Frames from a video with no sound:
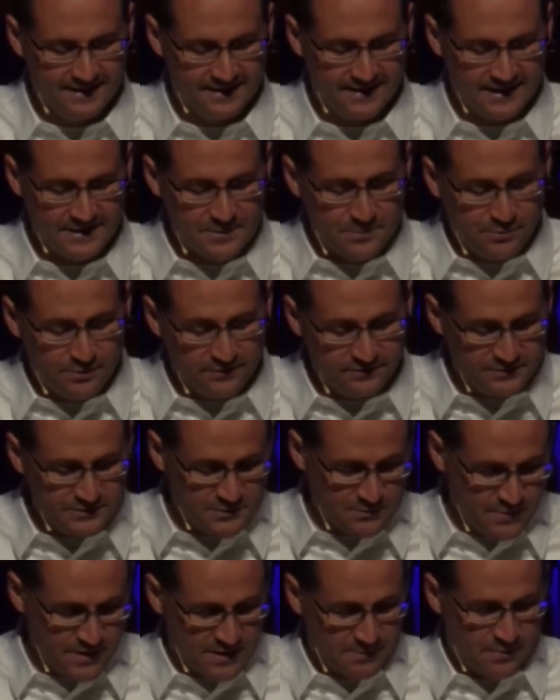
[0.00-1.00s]
I had the privilege
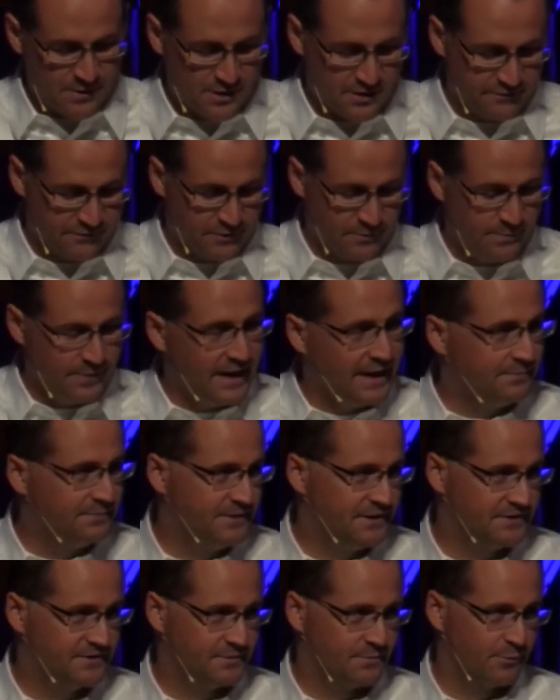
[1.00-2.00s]
of being part of her
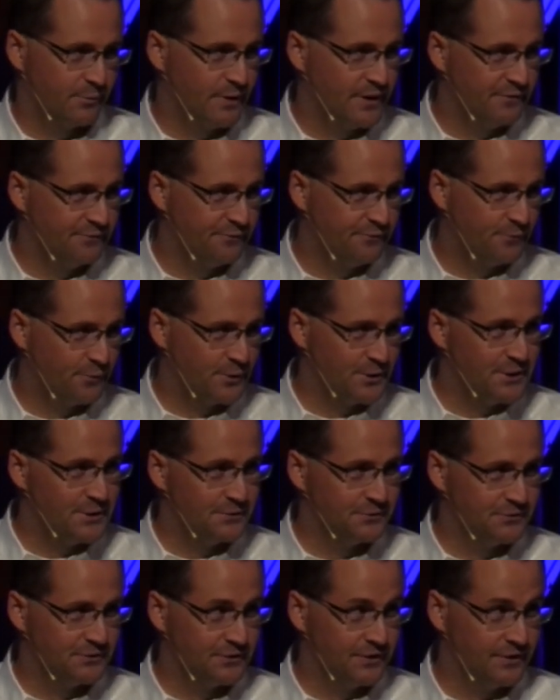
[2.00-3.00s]
baptism around 4
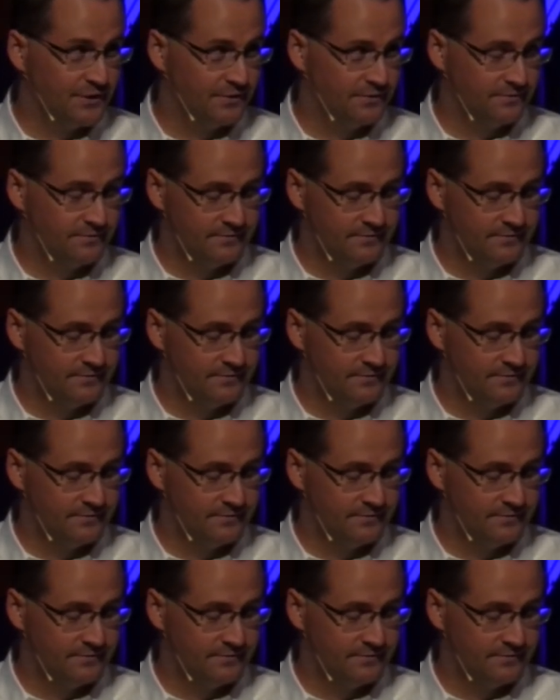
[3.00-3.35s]
years ago.